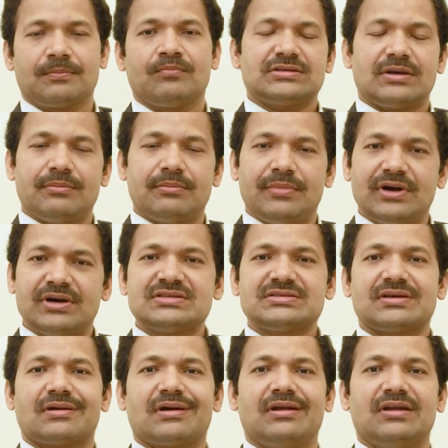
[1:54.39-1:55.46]
Some
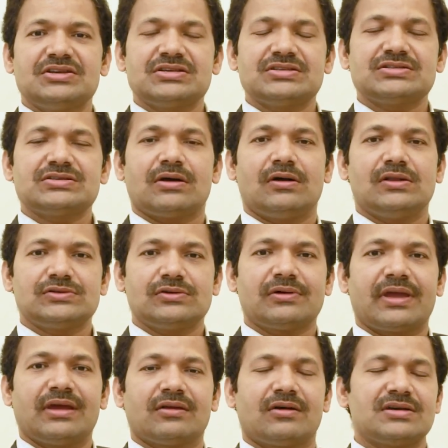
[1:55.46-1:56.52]
burns conditions also
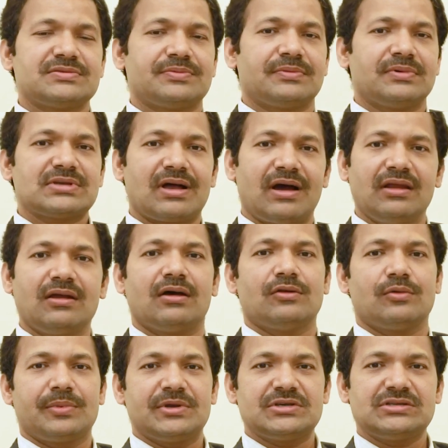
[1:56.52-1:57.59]
can cause scarring
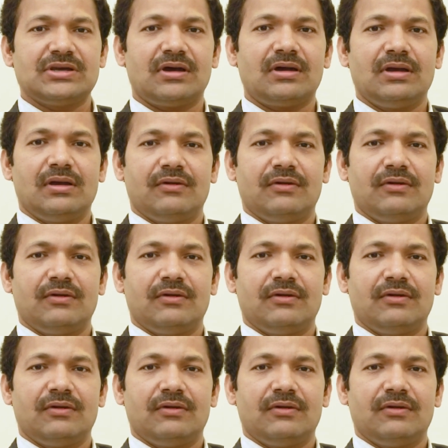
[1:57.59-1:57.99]
alopecia,